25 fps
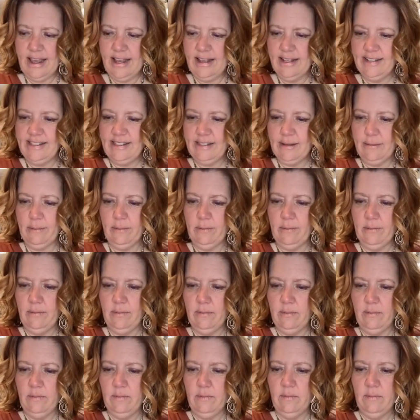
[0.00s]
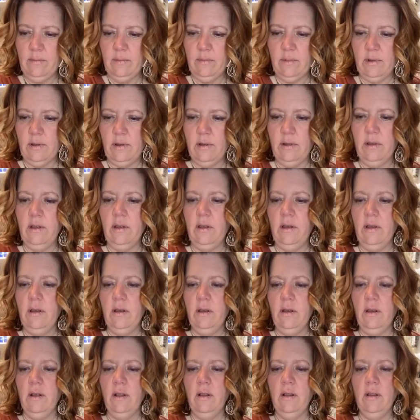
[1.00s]
taking some
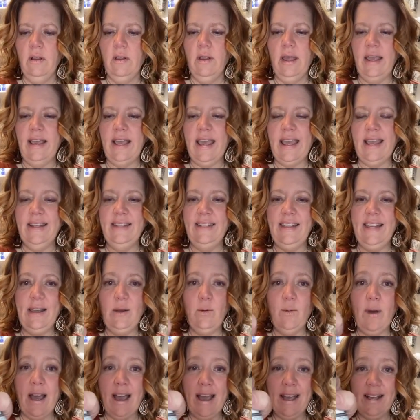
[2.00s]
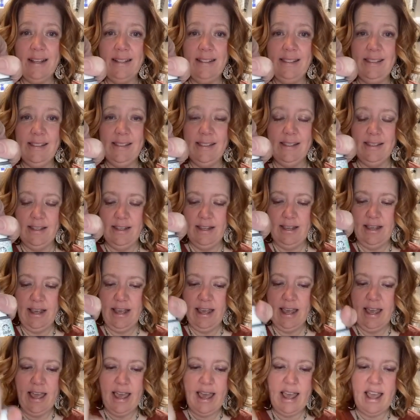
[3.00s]
like antique wax
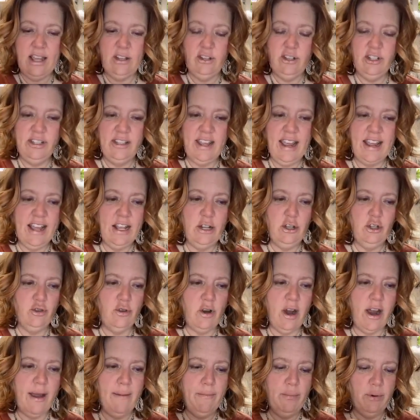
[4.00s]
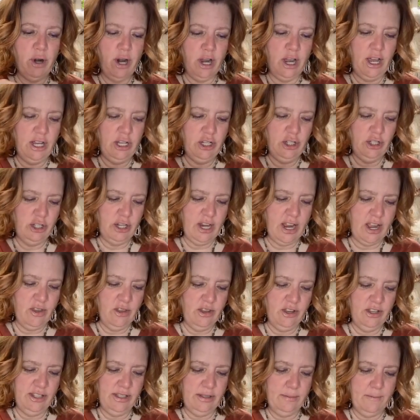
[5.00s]
and just take a dry brush
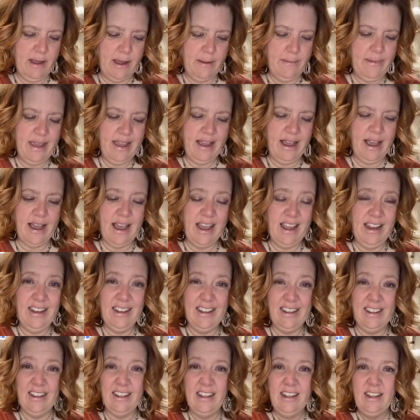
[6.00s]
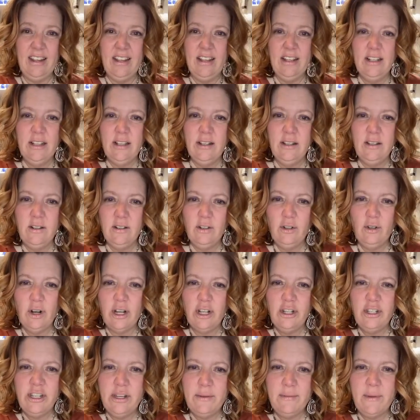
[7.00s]
and just maybe kind of
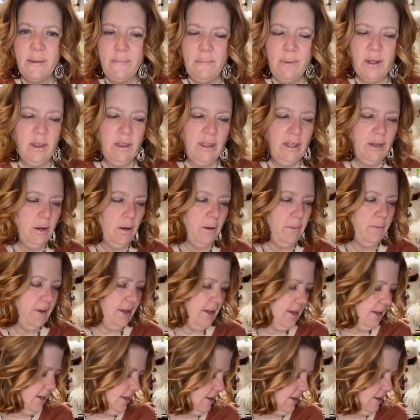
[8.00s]
grunge him up a little